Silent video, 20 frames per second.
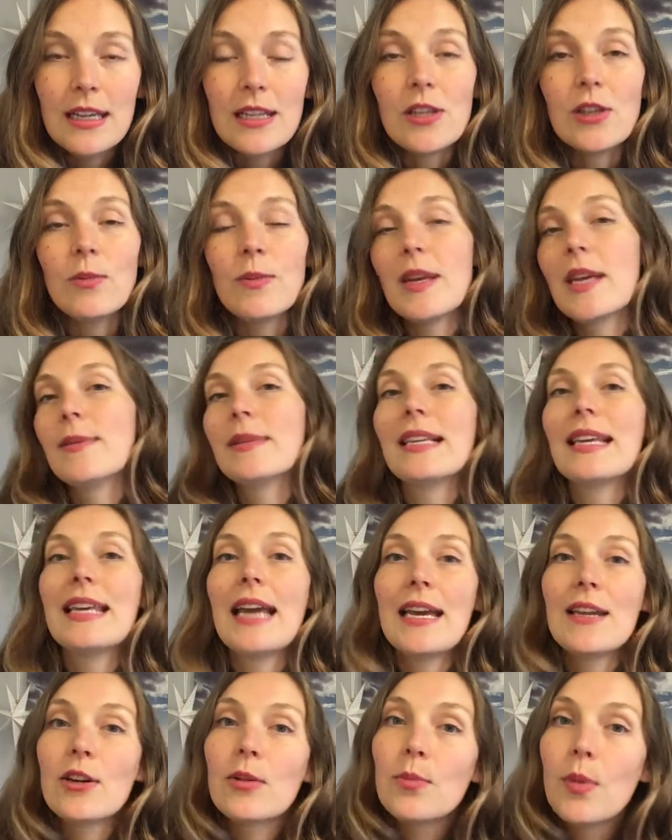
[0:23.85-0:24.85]
You'll be able to
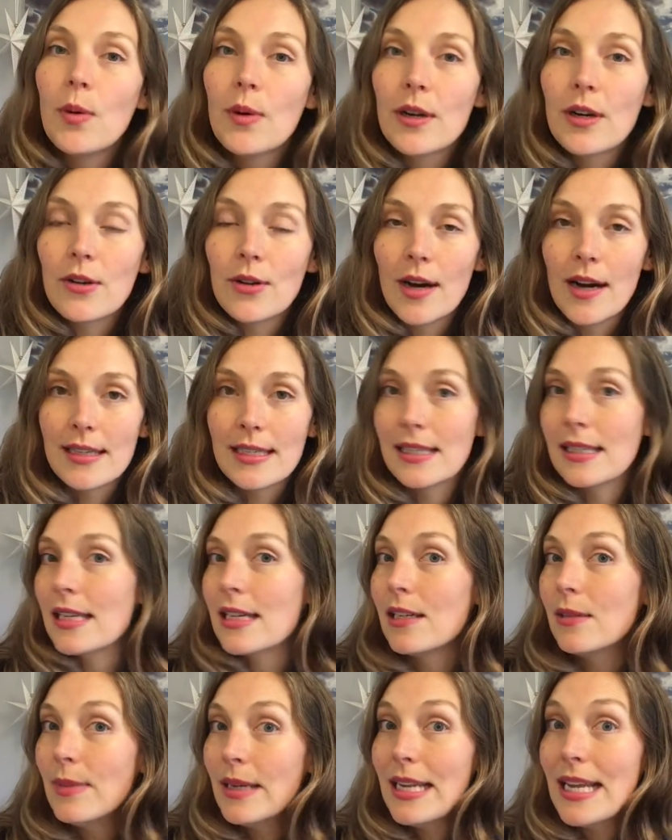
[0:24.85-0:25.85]
get your point across a
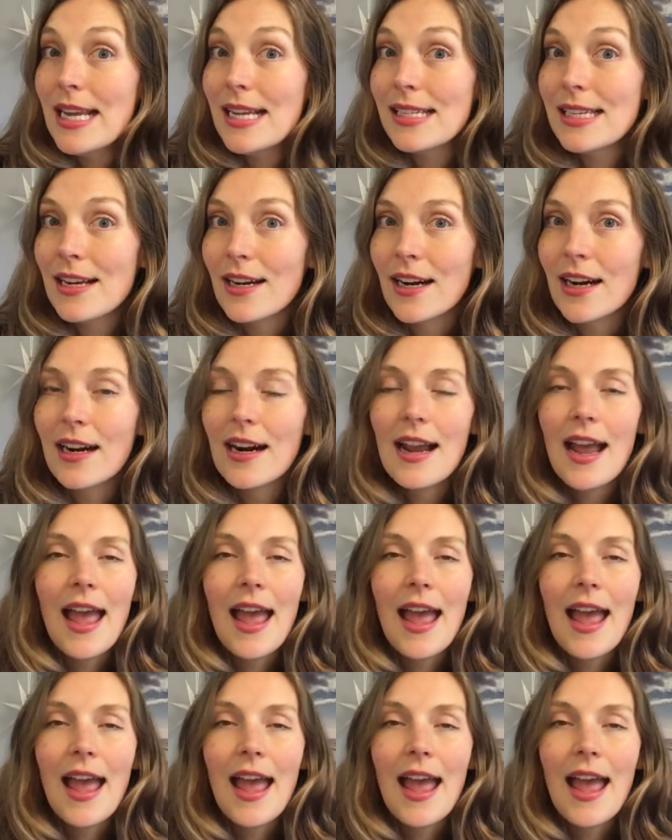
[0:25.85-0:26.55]
little bit easier.